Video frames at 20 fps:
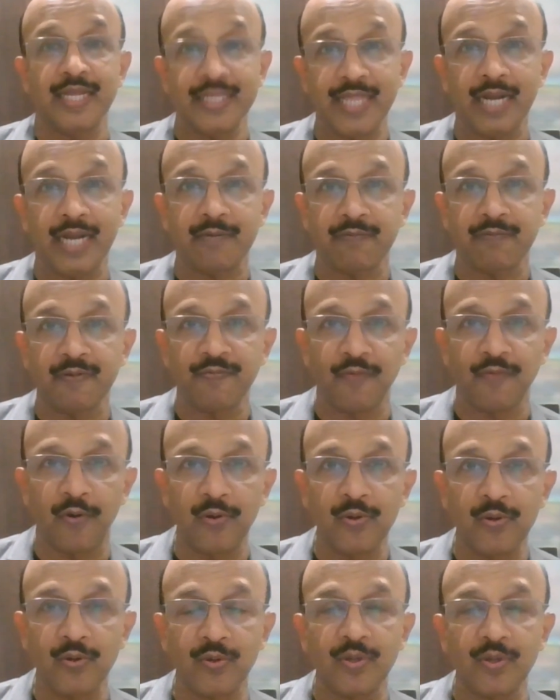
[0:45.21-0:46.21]
that we
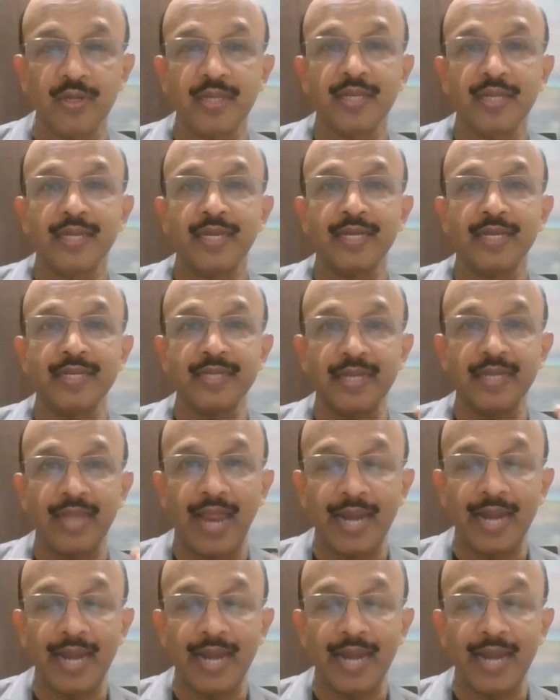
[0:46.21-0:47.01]
follow in